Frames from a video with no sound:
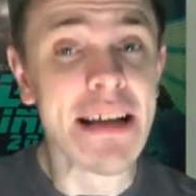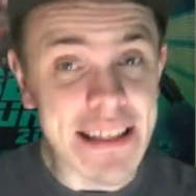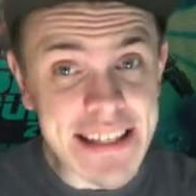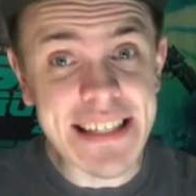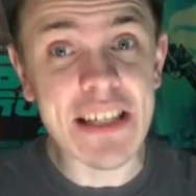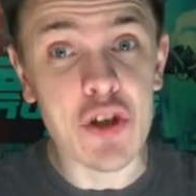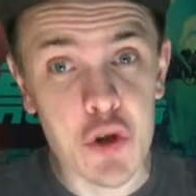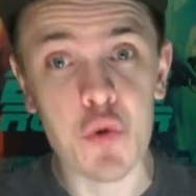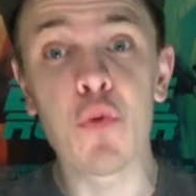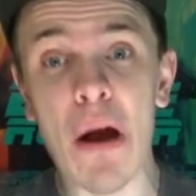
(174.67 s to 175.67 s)
This is a
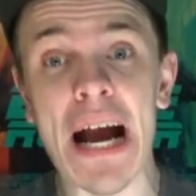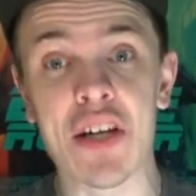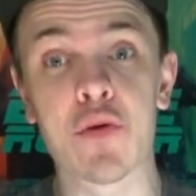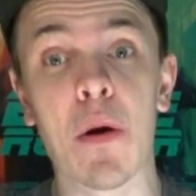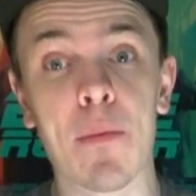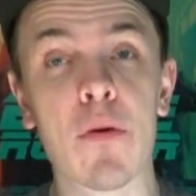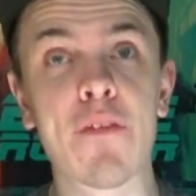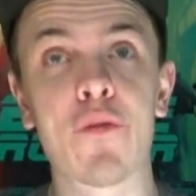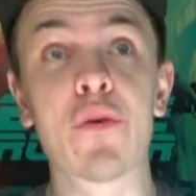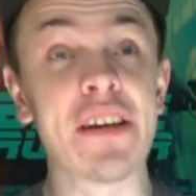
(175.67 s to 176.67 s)
true actor, Robert
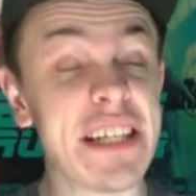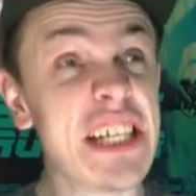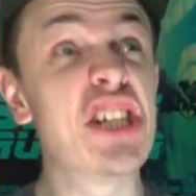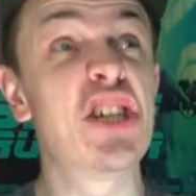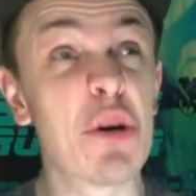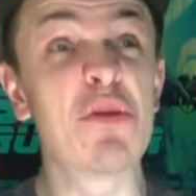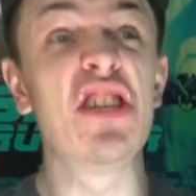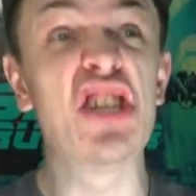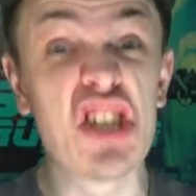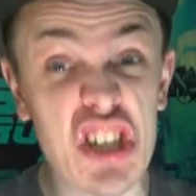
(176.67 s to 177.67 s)
Redford, and he shows
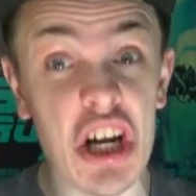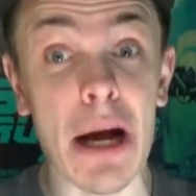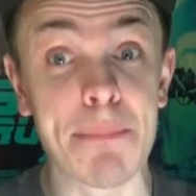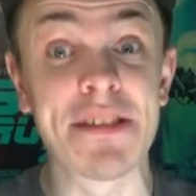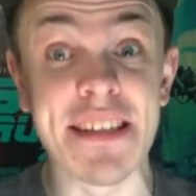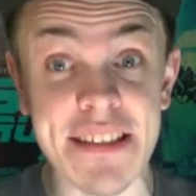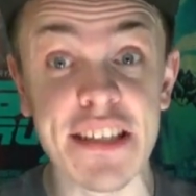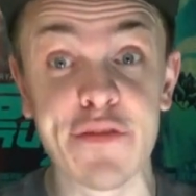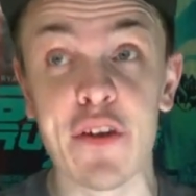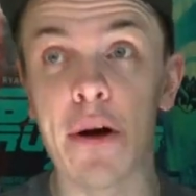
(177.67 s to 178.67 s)
his chops in
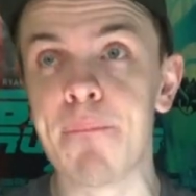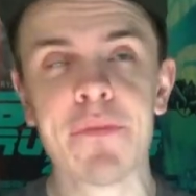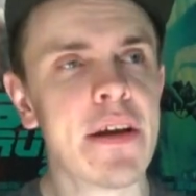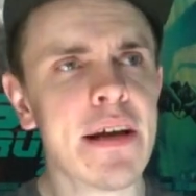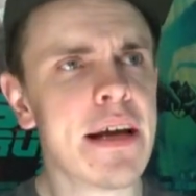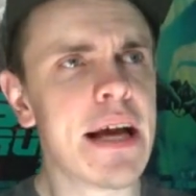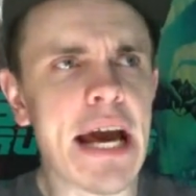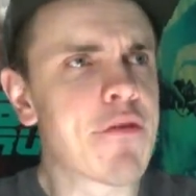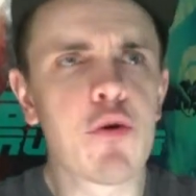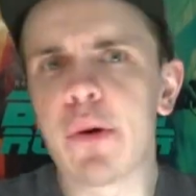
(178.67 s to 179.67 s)
this film
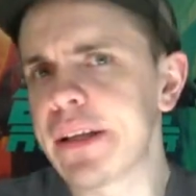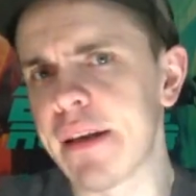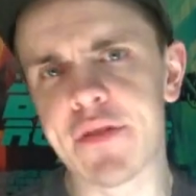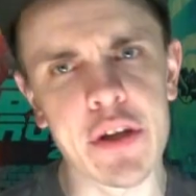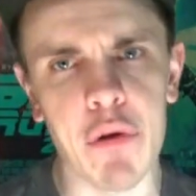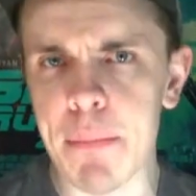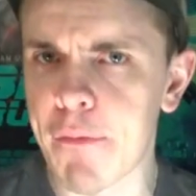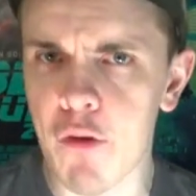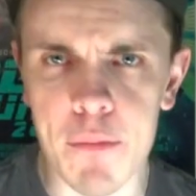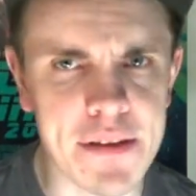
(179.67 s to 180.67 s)
everyone gives a great
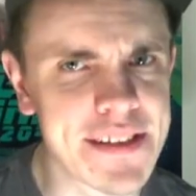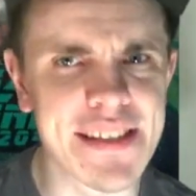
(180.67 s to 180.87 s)
performance.